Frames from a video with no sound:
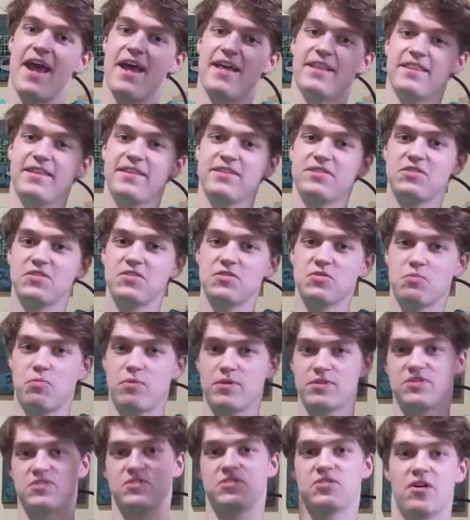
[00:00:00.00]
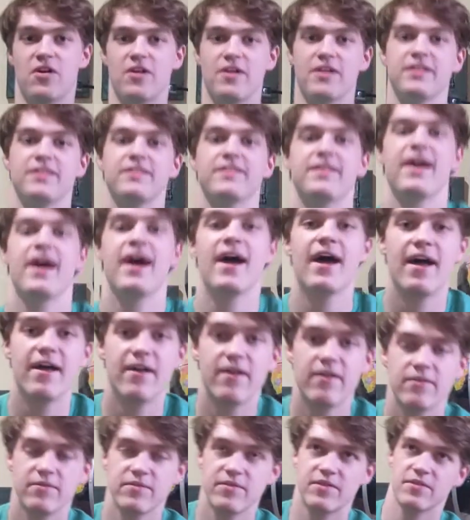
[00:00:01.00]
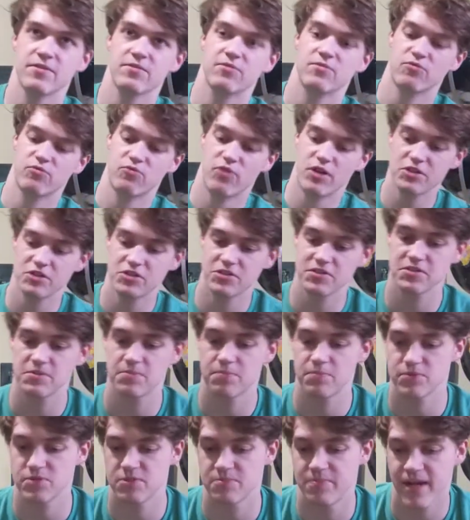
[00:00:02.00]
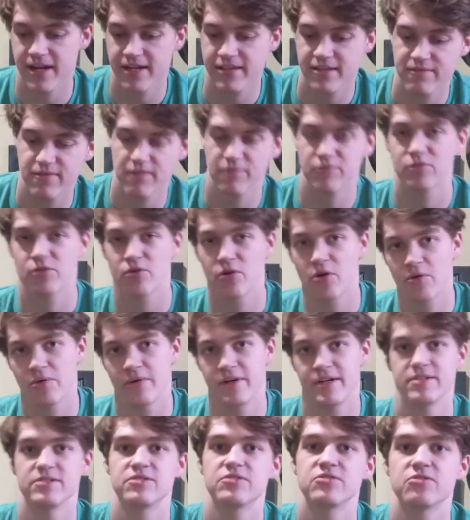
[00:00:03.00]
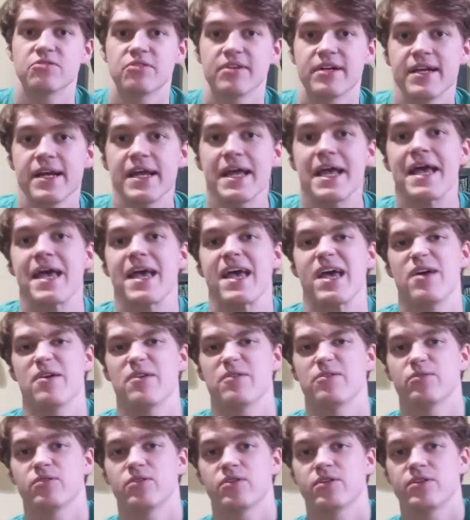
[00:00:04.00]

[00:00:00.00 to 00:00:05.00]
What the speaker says: And this is what started the Russians' perspective of their own history in,